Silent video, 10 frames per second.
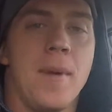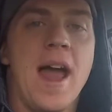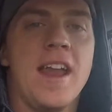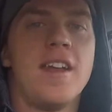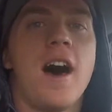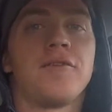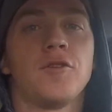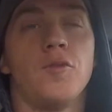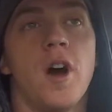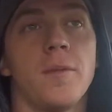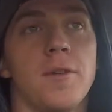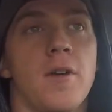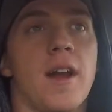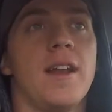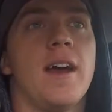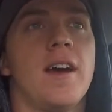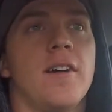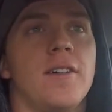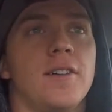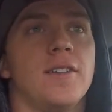heading off to rugby right
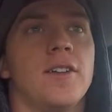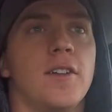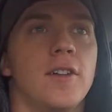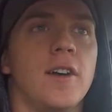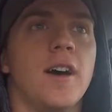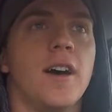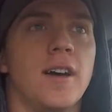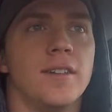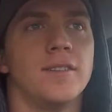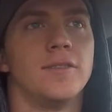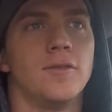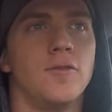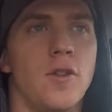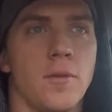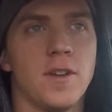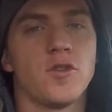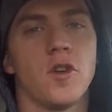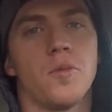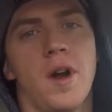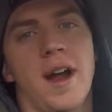now. A little rugby
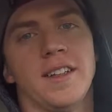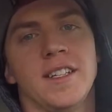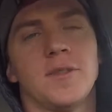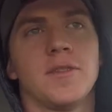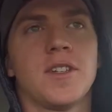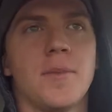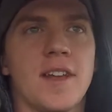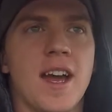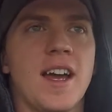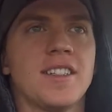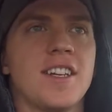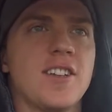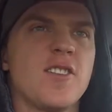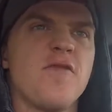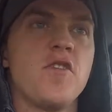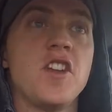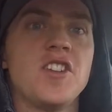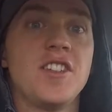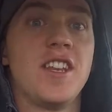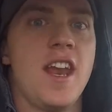drill practice with some of the guys, catching
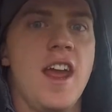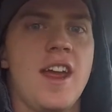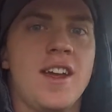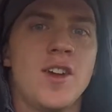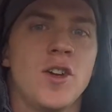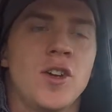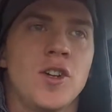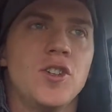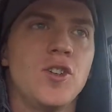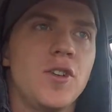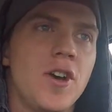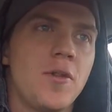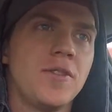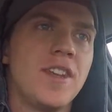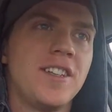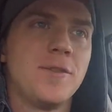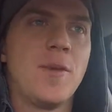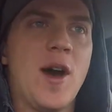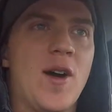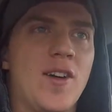footage today. Show y'all what that's
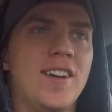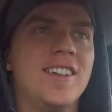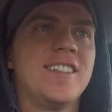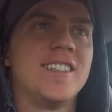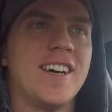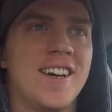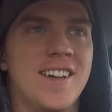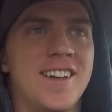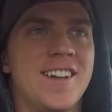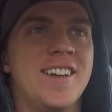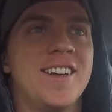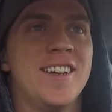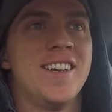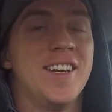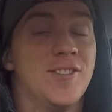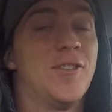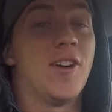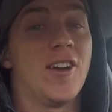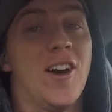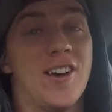about. It's
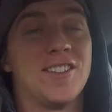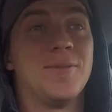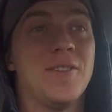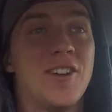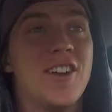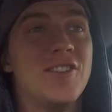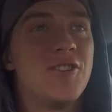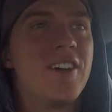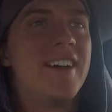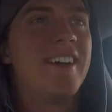fucking awesome. You're gonna enjoy